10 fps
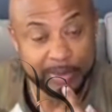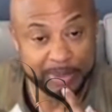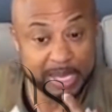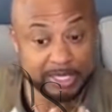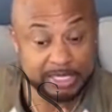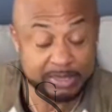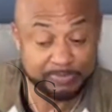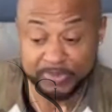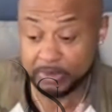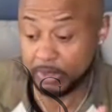Because
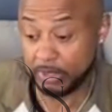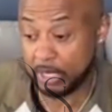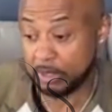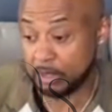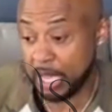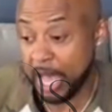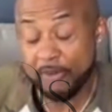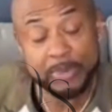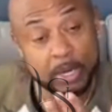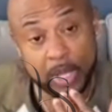
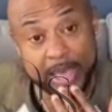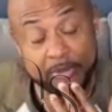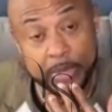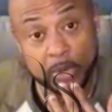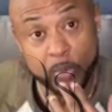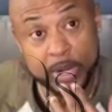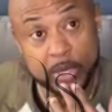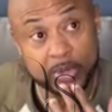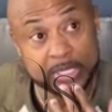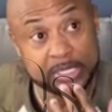haven't been on
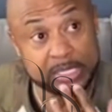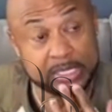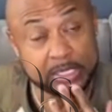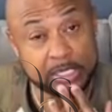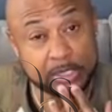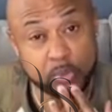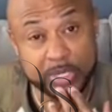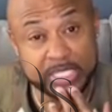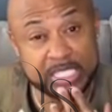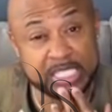radio since
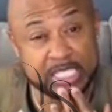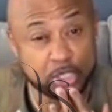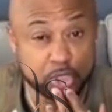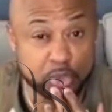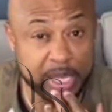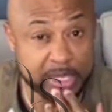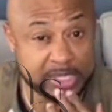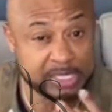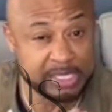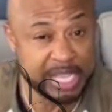
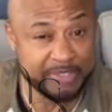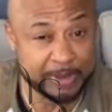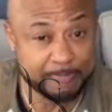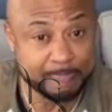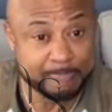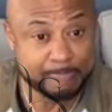2007.